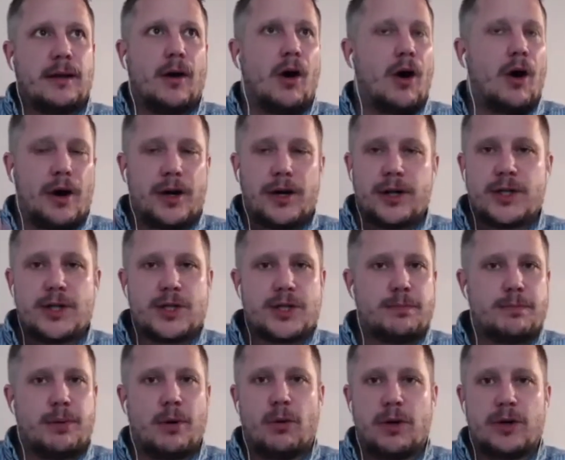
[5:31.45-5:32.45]
arts,
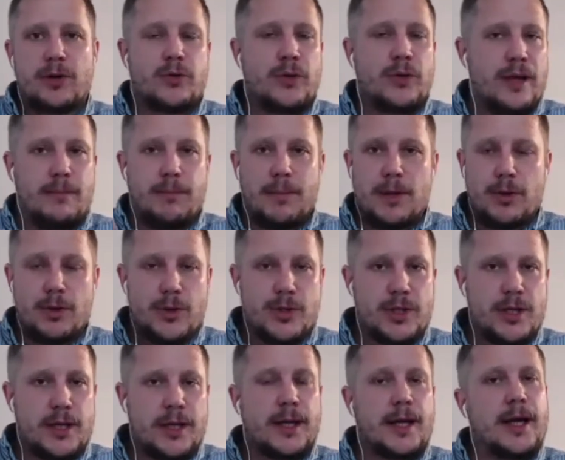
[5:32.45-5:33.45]
poetry,
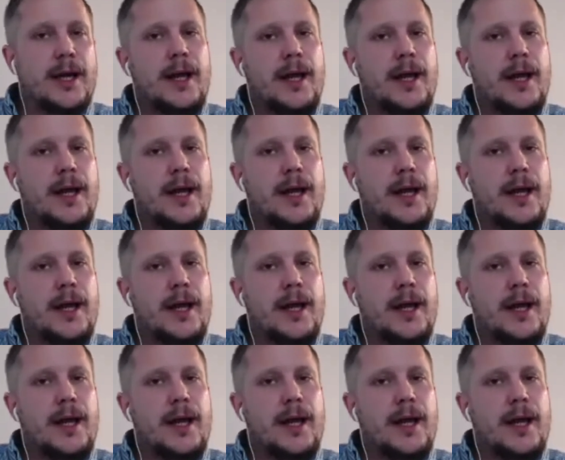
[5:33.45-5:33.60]
music.